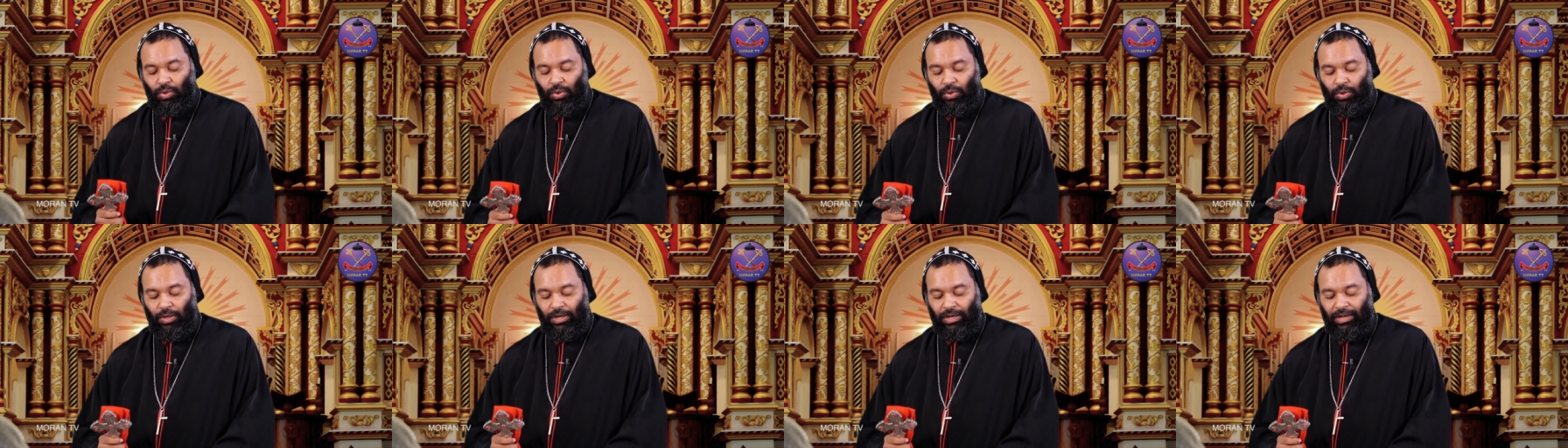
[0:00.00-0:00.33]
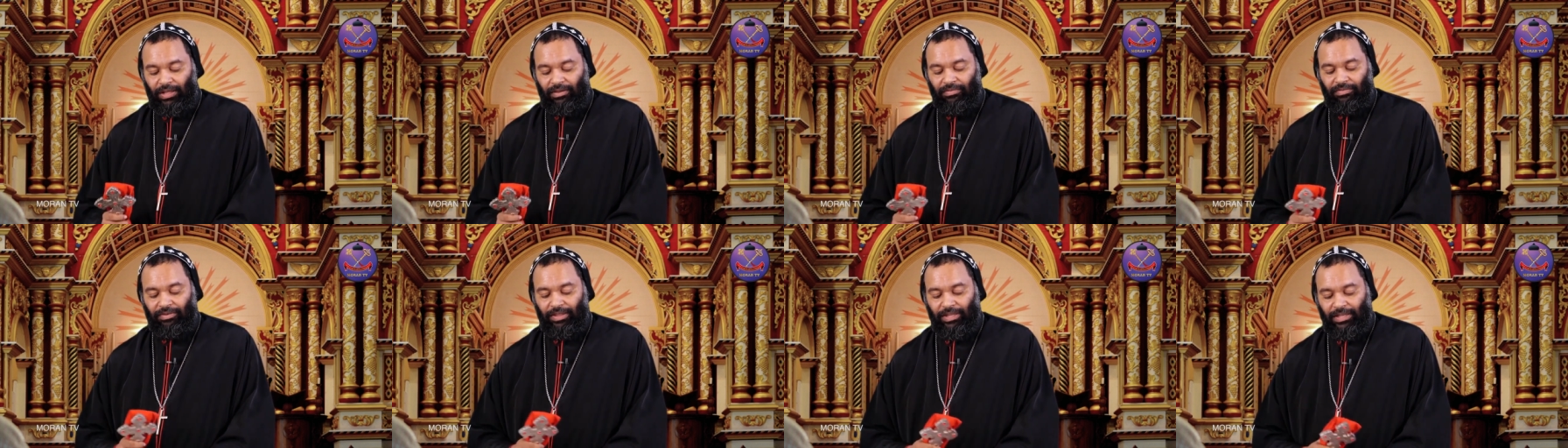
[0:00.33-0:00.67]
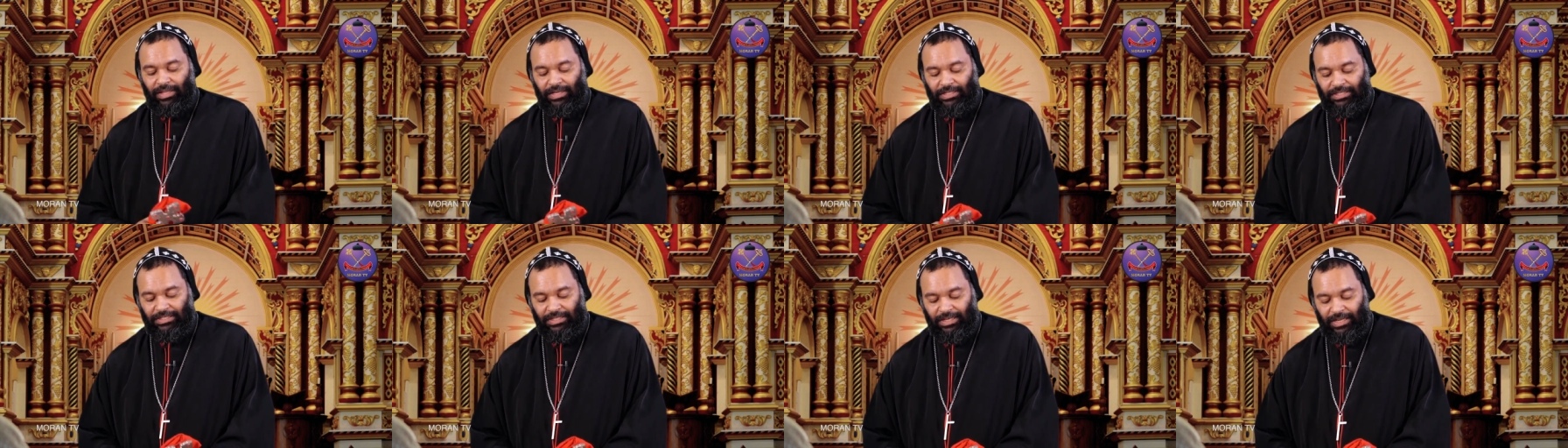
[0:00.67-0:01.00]
who live in
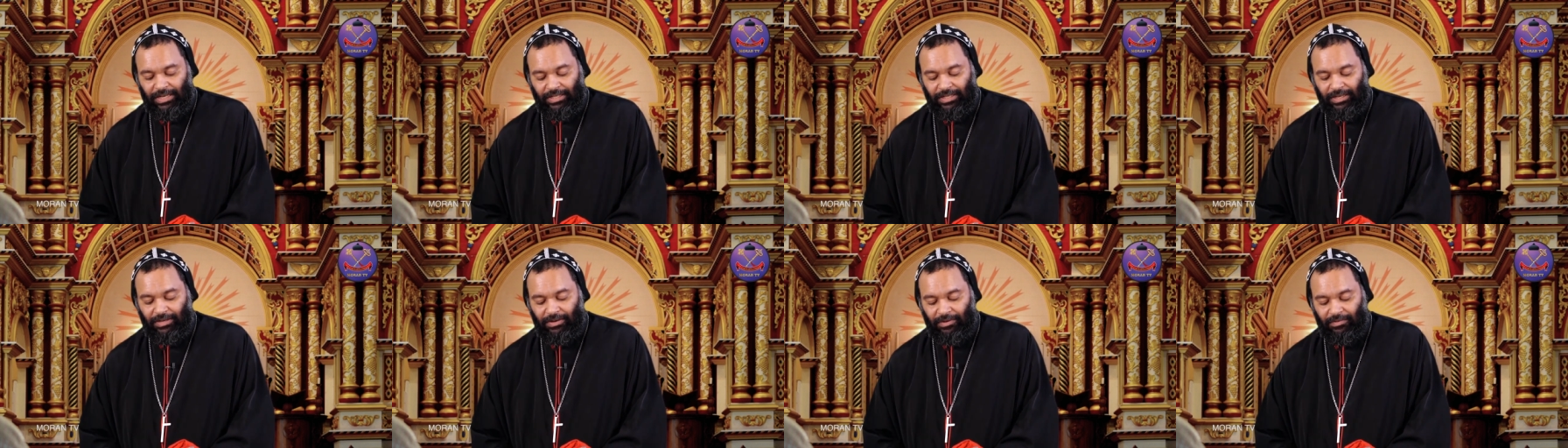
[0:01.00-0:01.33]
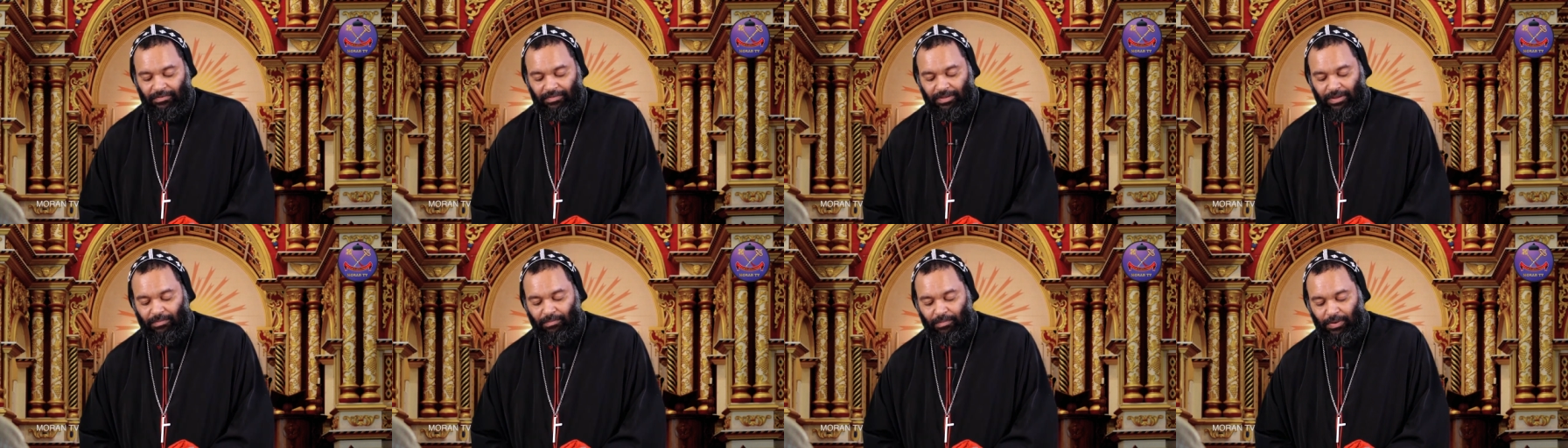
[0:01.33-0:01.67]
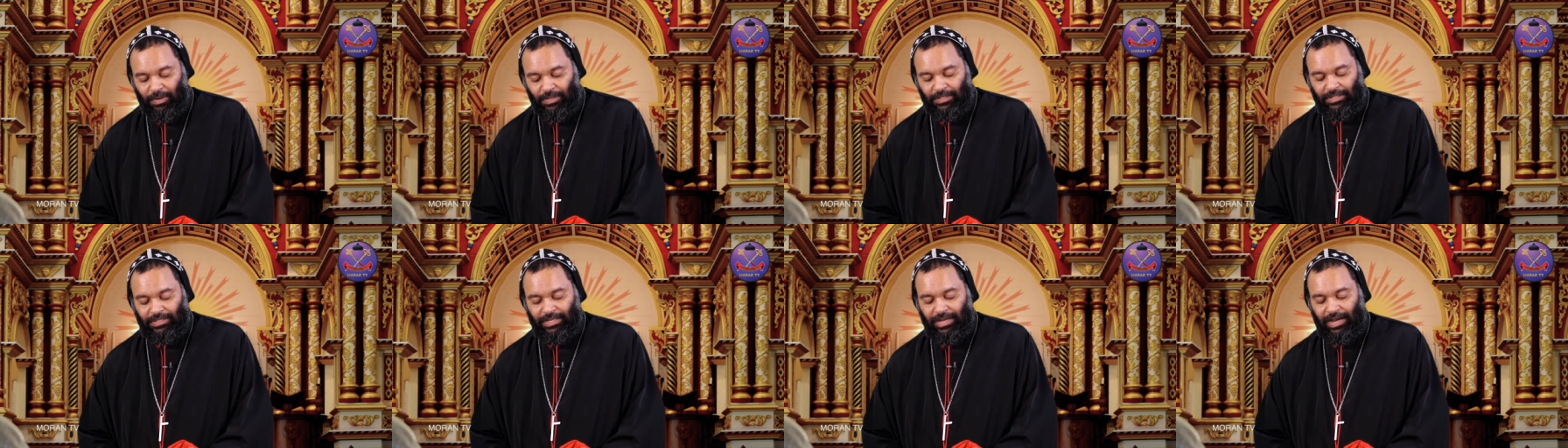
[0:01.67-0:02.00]
the shelter of the
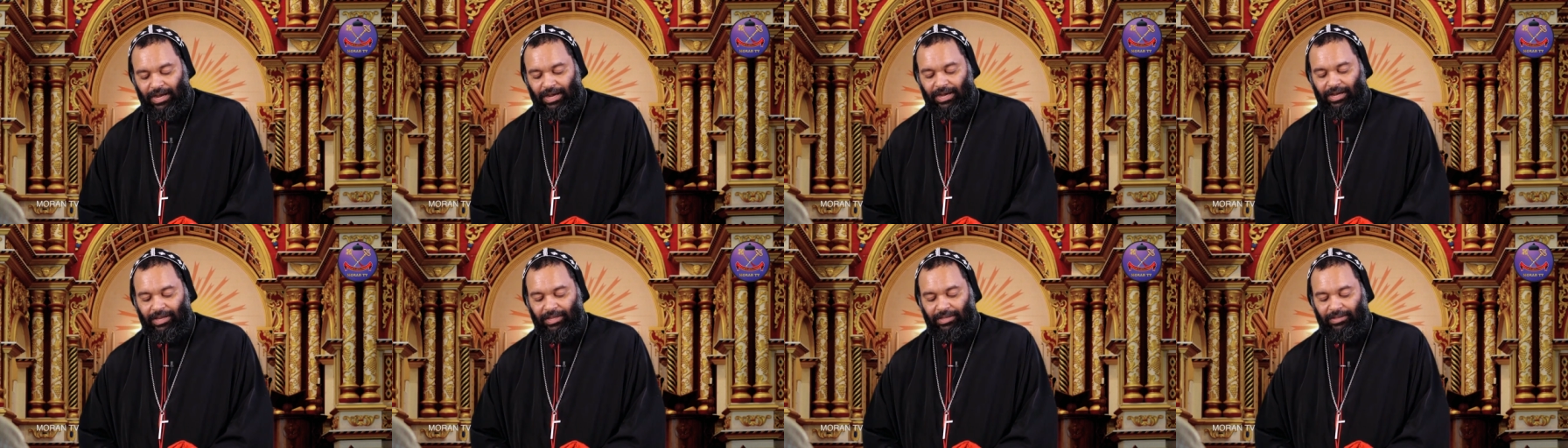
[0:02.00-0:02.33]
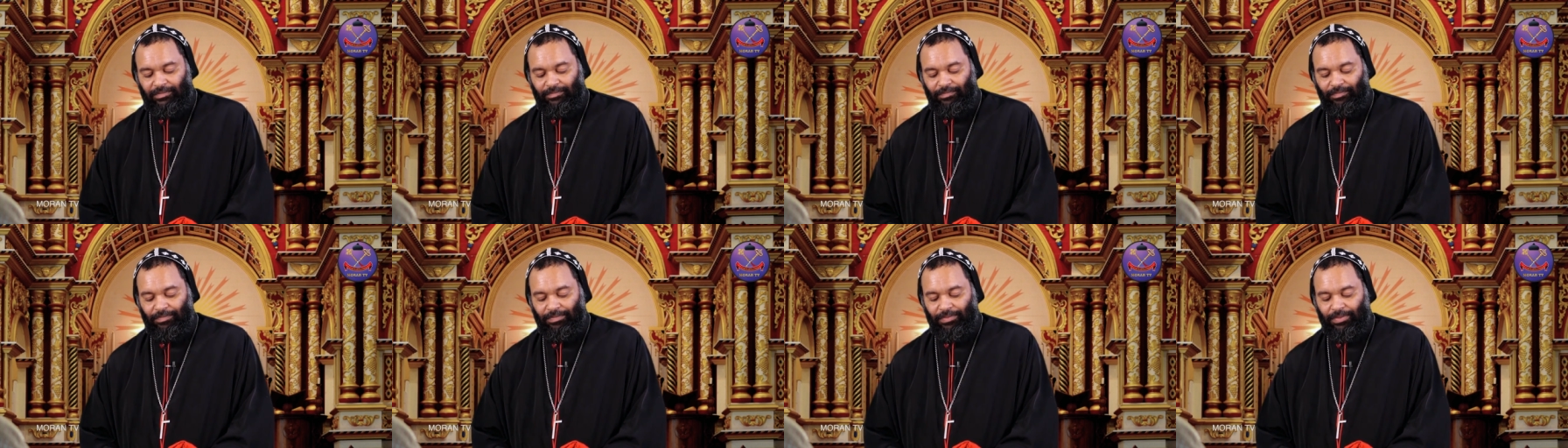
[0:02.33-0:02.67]
Most High,